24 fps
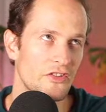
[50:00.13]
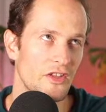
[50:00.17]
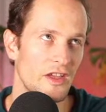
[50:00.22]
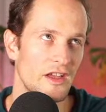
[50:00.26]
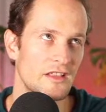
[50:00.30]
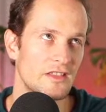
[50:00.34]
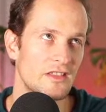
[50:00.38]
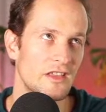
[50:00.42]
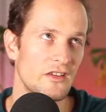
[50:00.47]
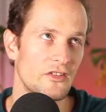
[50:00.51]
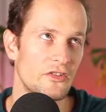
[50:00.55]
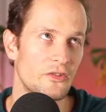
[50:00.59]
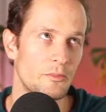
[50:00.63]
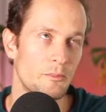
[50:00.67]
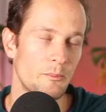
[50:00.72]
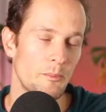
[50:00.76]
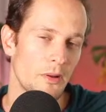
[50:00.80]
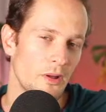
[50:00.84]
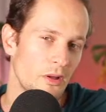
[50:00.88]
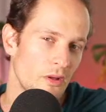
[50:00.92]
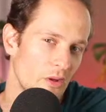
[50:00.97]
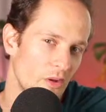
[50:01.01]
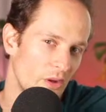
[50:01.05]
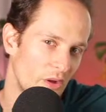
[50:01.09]
like this
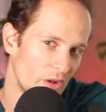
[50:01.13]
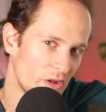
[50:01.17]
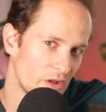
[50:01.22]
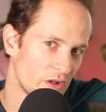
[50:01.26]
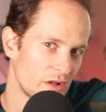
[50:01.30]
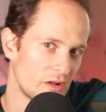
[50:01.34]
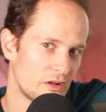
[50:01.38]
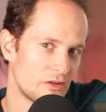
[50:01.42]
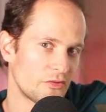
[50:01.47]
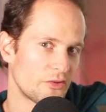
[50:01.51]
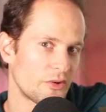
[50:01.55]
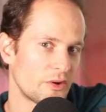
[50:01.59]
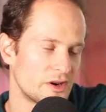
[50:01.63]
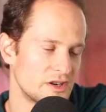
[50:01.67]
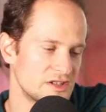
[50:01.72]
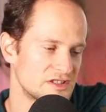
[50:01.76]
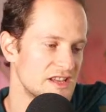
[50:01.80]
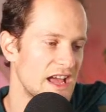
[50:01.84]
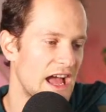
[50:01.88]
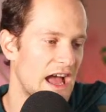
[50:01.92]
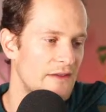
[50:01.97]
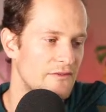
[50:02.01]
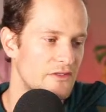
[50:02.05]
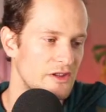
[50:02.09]
pull
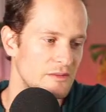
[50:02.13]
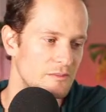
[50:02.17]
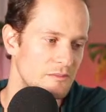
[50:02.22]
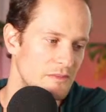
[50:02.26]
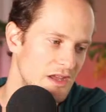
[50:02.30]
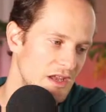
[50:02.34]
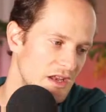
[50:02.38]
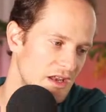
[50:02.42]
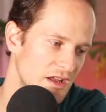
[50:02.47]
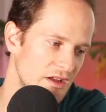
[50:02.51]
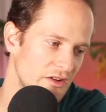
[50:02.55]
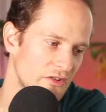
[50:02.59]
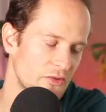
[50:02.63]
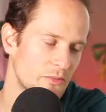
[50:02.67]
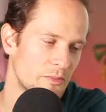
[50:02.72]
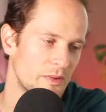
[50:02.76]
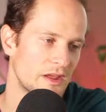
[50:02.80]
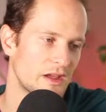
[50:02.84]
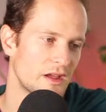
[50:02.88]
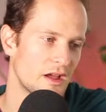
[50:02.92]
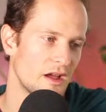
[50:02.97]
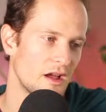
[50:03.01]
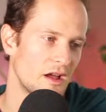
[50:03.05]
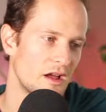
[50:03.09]
towards having meetings
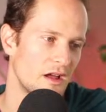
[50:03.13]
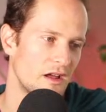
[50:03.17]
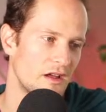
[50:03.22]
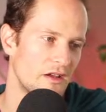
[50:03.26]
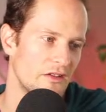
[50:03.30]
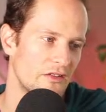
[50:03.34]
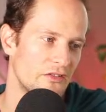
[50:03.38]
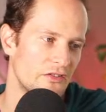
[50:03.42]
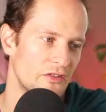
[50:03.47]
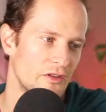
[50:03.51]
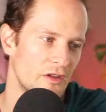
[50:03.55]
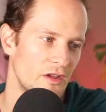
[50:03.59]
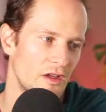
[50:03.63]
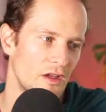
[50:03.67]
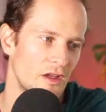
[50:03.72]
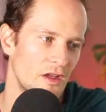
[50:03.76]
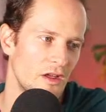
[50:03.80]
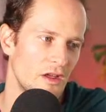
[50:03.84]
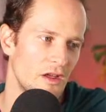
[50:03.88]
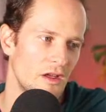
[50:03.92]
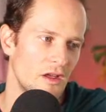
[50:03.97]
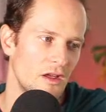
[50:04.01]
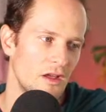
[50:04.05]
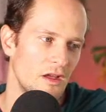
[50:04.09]
because
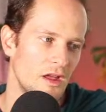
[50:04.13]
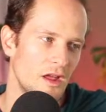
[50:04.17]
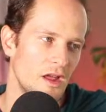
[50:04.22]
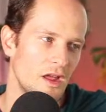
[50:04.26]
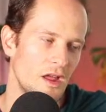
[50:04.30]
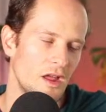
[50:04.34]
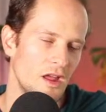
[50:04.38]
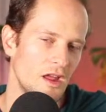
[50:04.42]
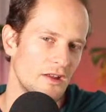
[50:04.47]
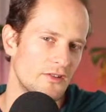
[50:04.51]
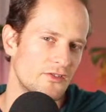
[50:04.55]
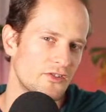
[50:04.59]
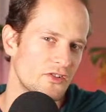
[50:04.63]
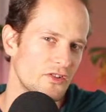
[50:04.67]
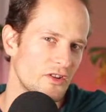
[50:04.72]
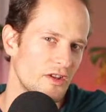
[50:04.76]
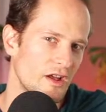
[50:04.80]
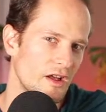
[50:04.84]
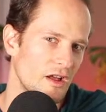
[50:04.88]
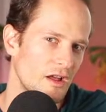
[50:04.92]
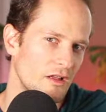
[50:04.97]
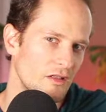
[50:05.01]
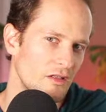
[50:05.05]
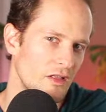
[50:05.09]
it's
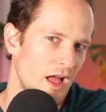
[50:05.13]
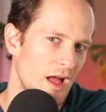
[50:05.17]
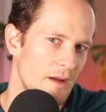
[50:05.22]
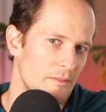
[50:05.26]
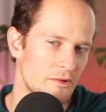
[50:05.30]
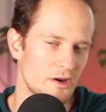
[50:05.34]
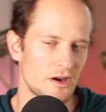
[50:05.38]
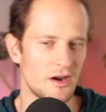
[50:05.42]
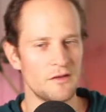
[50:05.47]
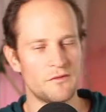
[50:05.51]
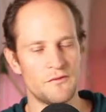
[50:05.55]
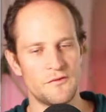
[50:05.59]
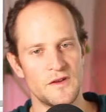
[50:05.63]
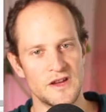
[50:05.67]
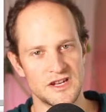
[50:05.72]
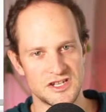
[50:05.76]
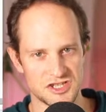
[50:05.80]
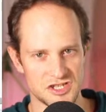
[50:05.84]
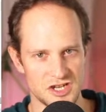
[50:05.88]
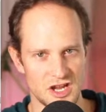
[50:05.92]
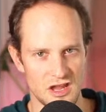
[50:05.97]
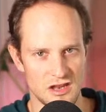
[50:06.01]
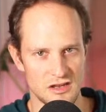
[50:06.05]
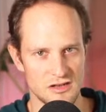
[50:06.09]
a lot more
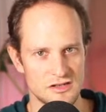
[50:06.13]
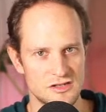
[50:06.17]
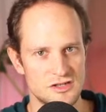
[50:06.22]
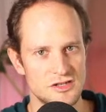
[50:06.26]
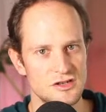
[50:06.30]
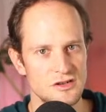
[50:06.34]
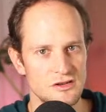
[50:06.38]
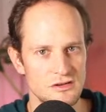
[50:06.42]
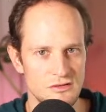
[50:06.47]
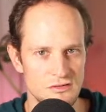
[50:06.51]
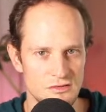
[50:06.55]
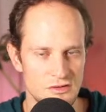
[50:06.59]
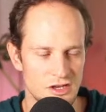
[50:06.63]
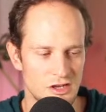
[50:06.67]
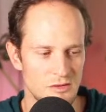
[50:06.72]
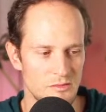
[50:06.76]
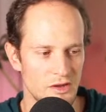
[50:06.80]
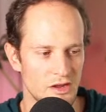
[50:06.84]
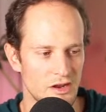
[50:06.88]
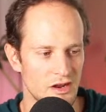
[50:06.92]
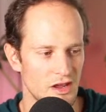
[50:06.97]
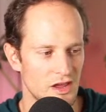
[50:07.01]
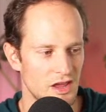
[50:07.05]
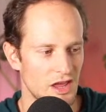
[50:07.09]
efficient to
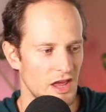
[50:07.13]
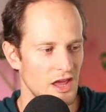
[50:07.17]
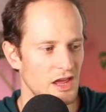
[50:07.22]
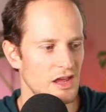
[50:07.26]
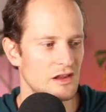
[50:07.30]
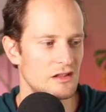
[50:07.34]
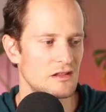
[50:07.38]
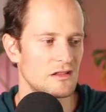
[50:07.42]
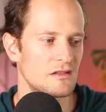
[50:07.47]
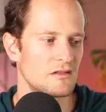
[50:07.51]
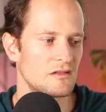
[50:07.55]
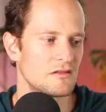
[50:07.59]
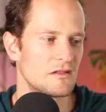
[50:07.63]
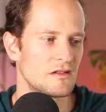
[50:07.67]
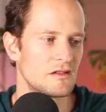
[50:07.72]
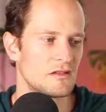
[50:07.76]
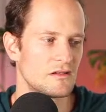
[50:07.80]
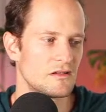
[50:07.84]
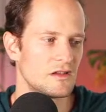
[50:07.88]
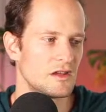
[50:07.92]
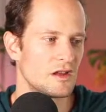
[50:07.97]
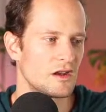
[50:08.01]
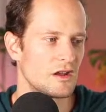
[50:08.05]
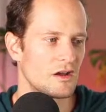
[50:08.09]
communicate,
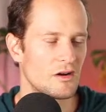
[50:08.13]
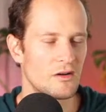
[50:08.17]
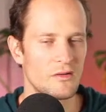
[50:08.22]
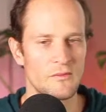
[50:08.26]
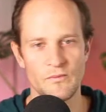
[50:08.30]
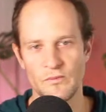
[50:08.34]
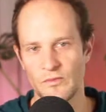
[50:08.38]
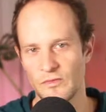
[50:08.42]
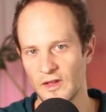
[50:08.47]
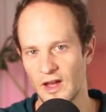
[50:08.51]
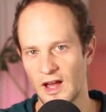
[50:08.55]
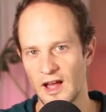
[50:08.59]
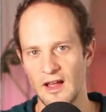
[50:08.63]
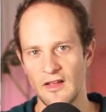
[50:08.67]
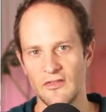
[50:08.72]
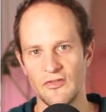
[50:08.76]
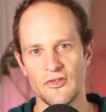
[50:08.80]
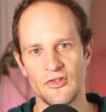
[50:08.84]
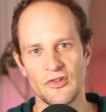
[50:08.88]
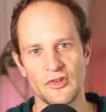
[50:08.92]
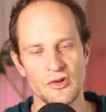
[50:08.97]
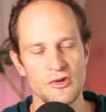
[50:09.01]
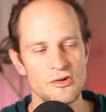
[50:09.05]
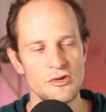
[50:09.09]

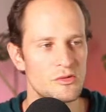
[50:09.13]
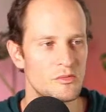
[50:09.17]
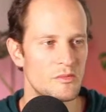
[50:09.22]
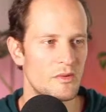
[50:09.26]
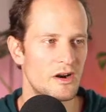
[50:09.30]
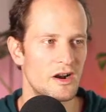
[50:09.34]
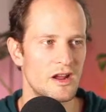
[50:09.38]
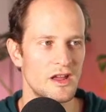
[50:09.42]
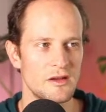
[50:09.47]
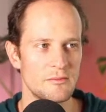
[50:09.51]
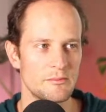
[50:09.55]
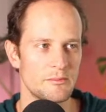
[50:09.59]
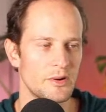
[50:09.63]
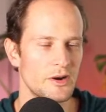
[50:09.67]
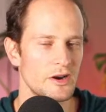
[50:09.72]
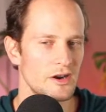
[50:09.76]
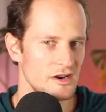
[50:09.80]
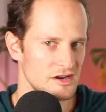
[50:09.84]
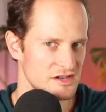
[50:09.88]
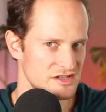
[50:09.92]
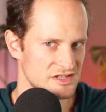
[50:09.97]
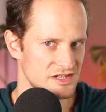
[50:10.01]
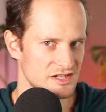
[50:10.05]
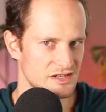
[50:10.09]
on Zoom or in
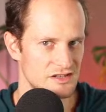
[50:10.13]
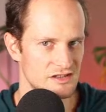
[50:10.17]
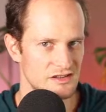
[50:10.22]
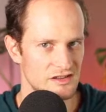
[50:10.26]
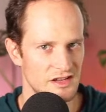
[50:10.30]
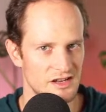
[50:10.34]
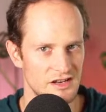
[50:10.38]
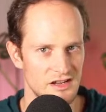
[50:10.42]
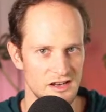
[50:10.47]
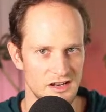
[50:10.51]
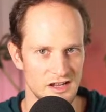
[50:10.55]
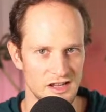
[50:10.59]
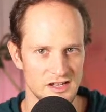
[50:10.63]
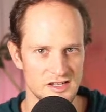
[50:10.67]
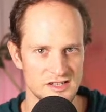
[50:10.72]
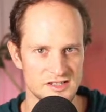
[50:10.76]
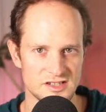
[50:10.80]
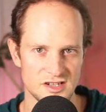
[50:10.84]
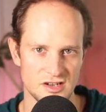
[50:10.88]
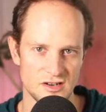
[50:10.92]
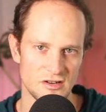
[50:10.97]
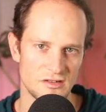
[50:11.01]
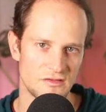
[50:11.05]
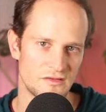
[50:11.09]
person than it
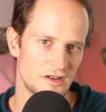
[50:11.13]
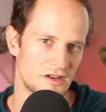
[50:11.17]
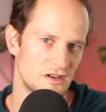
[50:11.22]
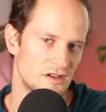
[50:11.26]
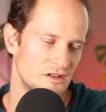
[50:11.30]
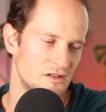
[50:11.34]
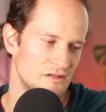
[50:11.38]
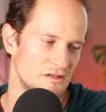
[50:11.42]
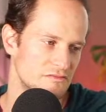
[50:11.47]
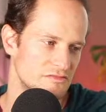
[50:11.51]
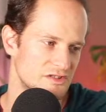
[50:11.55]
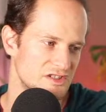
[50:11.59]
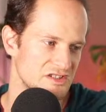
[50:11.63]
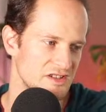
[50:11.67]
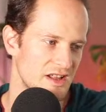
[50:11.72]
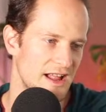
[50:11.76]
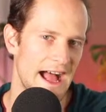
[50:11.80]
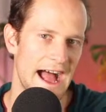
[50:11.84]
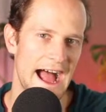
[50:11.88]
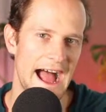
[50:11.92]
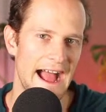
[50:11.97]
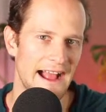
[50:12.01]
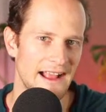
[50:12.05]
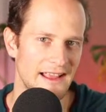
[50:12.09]
is over
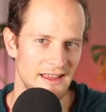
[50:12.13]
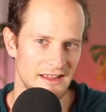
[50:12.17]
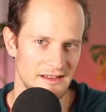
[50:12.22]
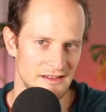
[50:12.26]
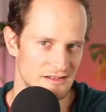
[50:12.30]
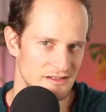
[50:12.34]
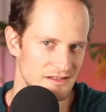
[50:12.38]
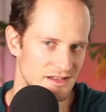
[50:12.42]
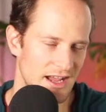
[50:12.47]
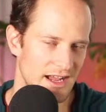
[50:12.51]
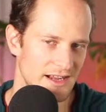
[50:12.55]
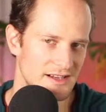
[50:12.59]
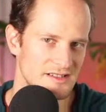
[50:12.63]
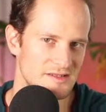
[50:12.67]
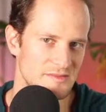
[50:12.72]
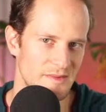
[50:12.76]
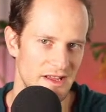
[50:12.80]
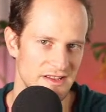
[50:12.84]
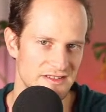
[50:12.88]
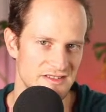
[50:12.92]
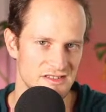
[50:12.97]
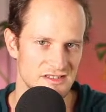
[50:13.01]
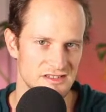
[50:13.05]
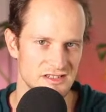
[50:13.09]
Slack and text
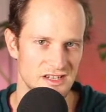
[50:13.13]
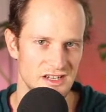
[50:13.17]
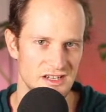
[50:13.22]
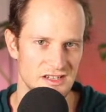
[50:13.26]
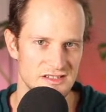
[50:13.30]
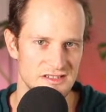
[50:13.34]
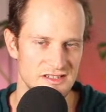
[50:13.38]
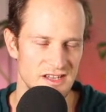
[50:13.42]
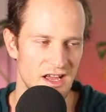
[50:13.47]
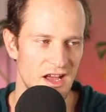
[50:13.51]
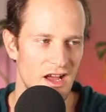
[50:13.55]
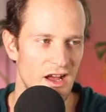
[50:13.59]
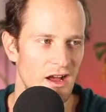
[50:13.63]
messages.